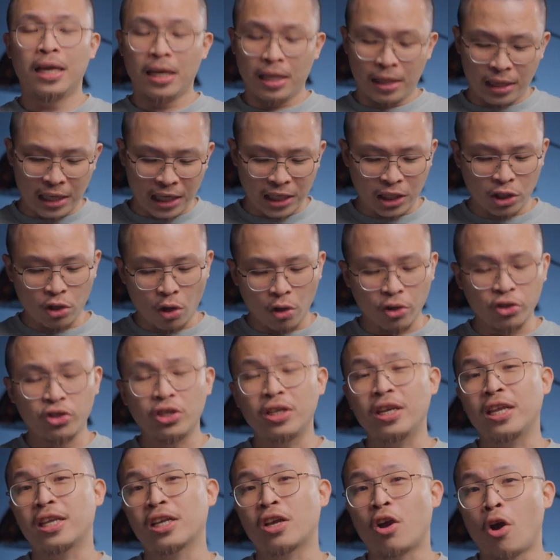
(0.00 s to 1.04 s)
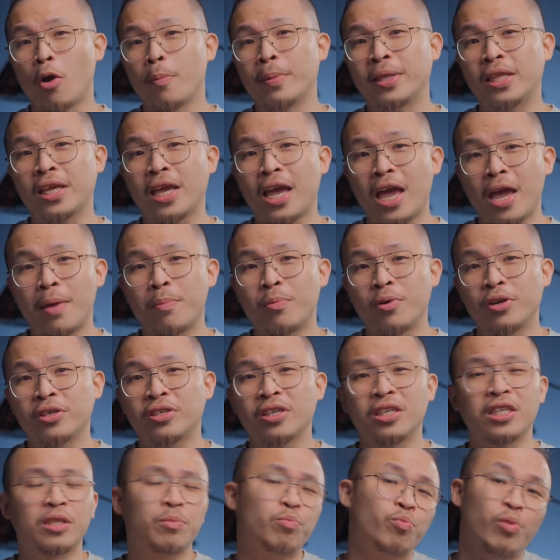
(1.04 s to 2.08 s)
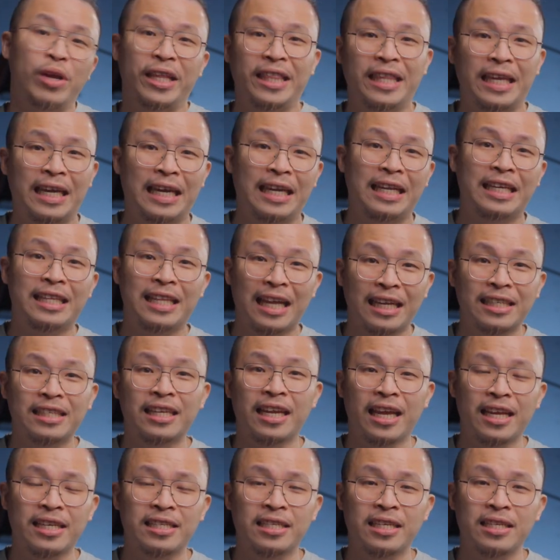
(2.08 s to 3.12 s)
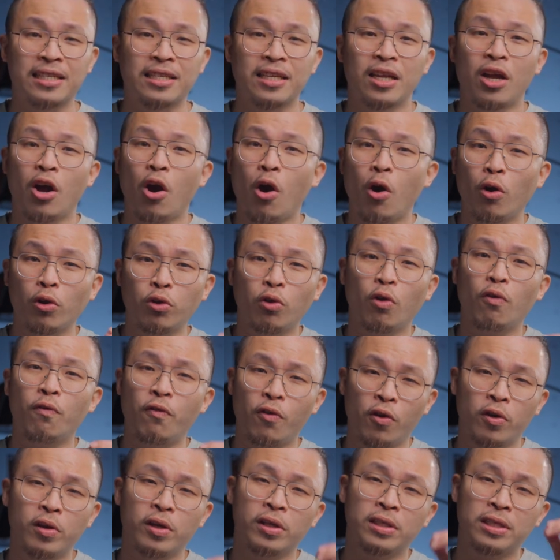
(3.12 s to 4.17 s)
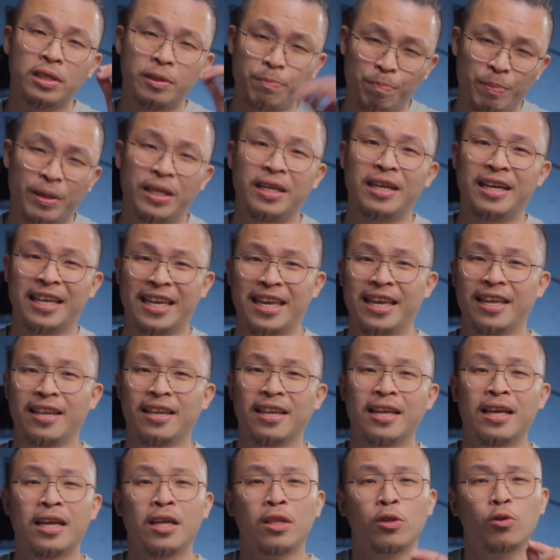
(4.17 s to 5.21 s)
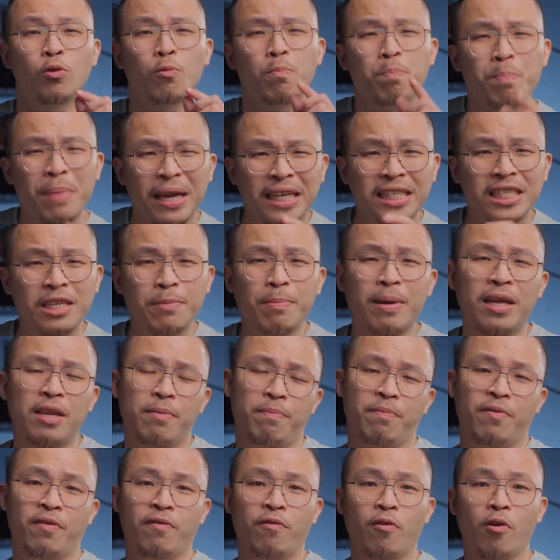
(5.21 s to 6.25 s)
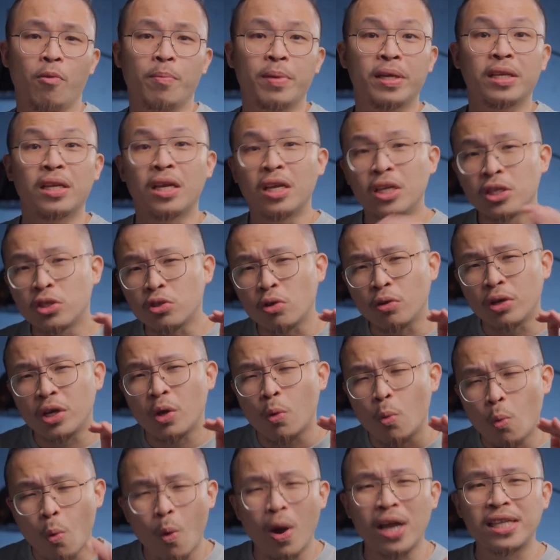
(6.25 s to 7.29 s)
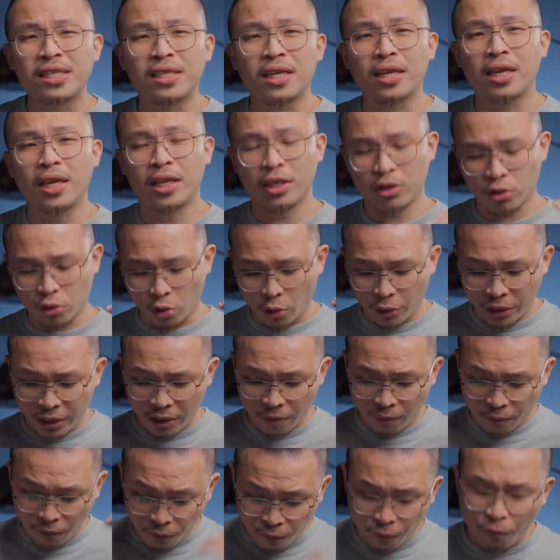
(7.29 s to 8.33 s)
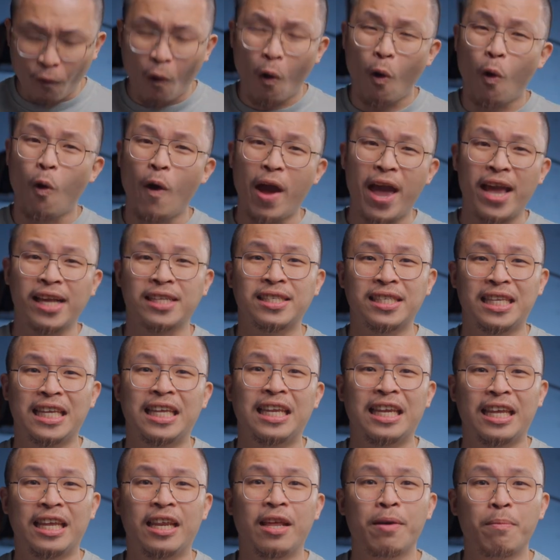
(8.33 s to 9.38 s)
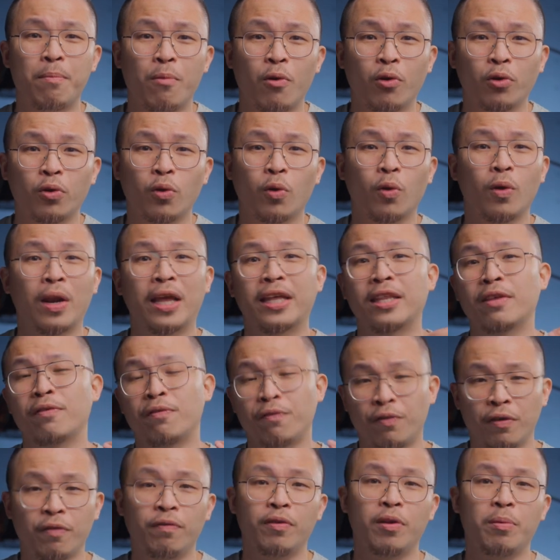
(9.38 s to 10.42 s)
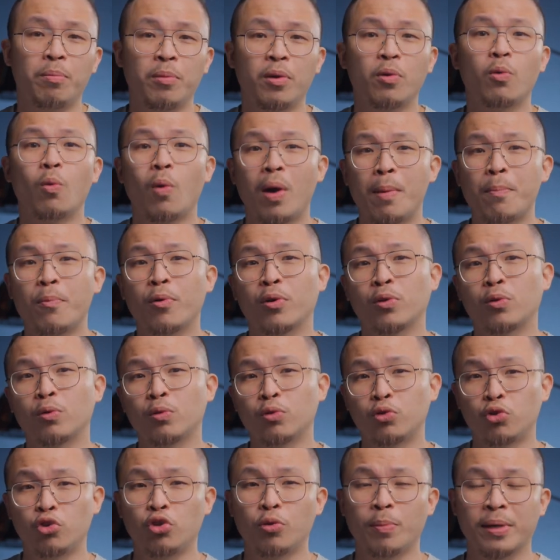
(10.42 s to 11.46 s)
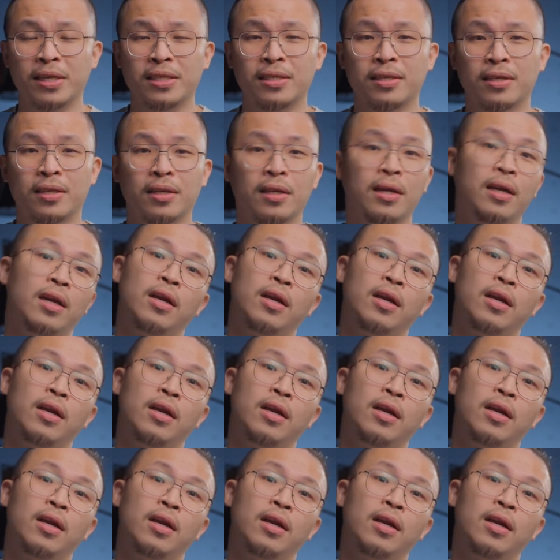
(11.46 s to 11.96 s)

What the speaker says: Distortion and chromatic aberration is practically doesn't exist. Autofocus speed again. To maximize the performance, Sony once again throw in the 4 XD linear motor like the 50mm 1.2 G Master.